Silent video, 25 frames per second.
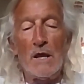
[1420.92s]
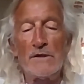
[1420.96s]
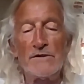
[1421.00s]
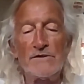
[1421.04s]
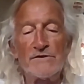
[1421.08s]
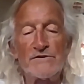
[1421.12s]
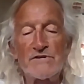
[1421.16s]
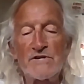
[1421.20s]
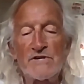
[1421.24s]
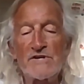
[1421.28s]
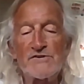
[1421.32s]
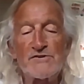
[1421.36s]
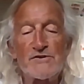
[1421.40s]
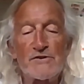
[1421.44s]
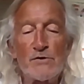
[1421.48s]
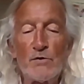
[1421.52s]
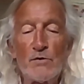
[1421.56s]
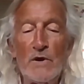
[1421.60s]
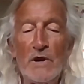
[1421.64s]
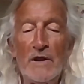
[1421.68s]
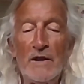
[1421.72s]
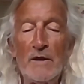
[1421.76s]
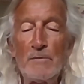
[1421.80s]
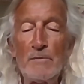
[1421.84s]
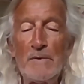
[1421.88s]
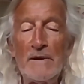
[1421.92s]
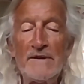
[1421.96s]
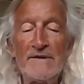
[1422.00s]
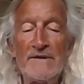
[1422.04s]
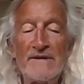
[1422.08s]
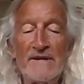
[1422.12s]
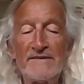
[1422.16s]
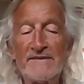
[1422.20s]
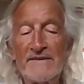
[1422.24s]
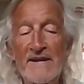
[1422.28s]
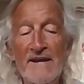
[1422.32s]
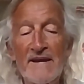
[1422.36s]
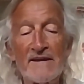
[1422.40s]
just do a little bit of
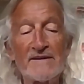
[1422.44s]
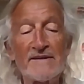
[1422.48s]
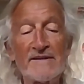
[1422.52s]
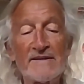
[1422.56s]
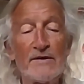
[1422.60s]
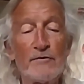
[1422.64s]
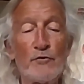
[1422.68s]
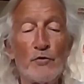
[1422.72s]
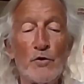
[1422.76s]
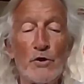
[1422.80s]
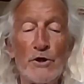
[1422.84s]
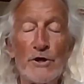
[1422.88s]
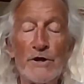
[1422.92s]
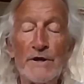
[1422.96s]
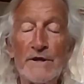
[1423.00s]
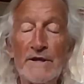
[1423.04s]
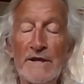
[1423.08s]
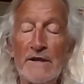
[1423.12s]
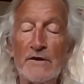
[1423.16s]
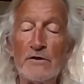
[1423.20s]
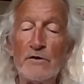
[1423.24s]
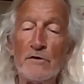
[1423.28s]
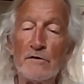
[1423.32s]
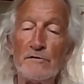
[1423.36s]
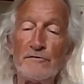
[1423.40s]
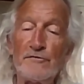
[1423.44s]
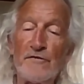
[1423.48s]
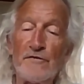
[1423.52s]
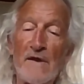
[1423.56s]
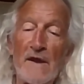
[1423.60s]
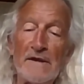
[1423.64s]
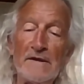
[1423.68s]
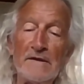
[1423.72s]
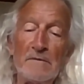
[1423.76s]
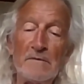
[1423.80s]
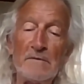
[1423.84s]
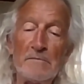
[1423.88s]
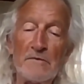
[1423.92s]
detective work and you
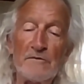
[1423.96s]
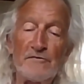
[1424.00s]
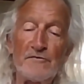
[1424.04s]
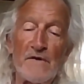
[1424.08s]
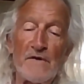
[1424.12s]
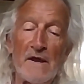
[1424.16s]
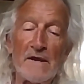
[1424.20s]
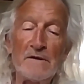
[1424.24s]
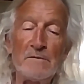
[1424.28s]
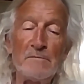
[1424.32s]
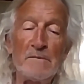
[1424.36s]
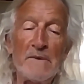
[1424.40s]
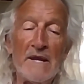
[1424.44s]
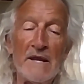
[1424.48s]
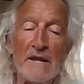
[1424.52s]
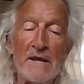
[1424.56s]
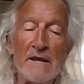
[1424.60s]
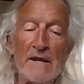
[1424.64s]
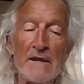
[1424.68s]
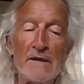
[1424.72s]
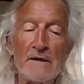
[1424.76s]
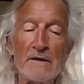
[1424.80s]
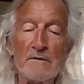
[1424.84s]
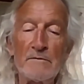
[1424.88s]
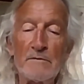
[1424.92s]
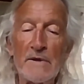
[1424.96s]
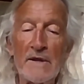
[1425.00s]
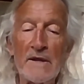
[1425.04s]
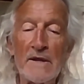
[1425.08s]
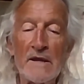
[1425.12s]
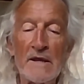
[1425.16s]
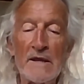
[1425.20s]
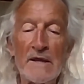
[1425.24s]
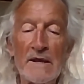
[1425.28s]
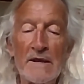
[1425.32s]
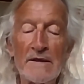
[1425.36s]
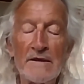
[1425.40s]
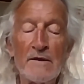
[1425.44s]
find me
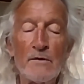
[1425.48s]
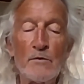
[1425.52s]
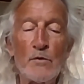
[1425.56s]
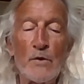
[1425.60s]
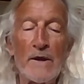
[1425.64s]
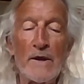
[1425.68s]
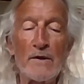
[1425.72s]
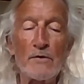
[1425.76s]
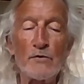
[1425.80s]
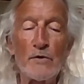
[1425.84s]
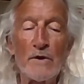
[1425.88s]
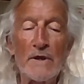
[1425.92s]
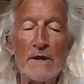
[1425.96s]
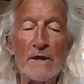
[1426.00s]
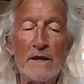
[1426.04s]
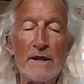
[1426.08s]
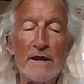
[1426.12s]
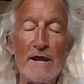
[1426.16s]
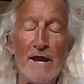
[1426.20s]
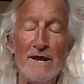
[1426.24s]
anywhere, really.